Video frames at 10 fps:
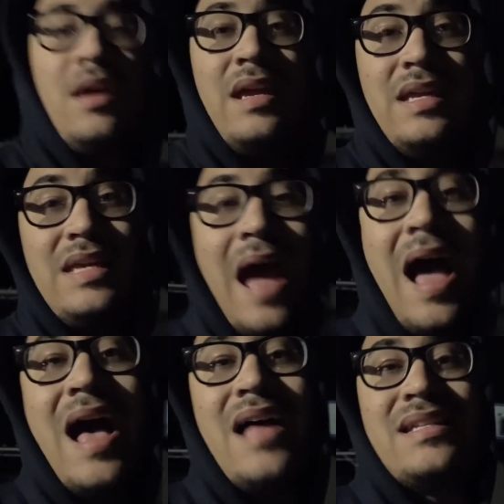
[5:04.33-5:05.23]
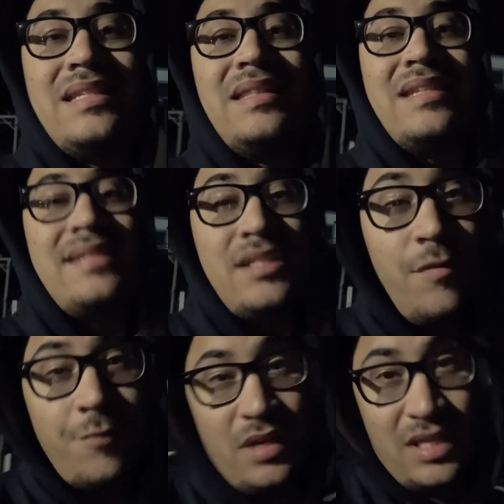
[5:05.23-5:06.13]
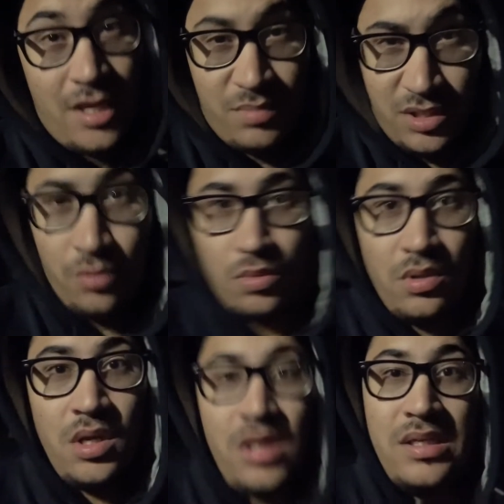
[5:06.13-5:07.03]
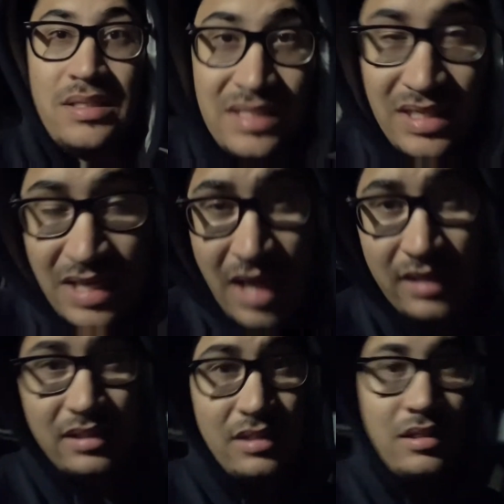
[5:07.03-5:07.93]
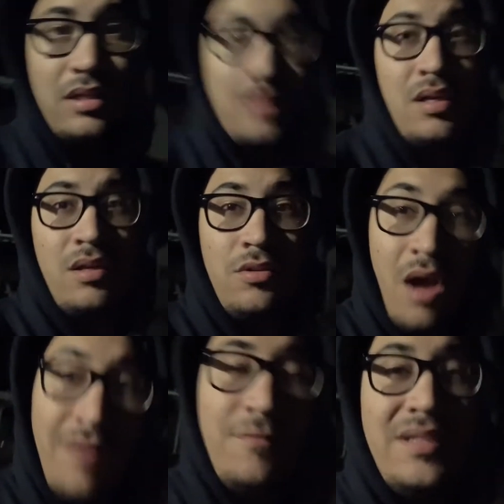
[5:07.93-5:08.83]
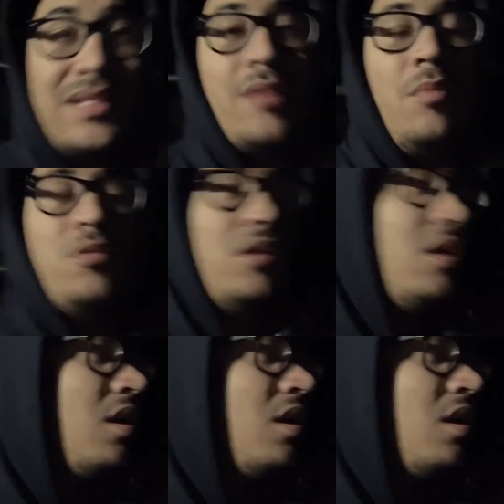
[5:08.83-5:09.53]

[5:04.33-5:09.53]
he has the silver E M two D X non-V TEC motor.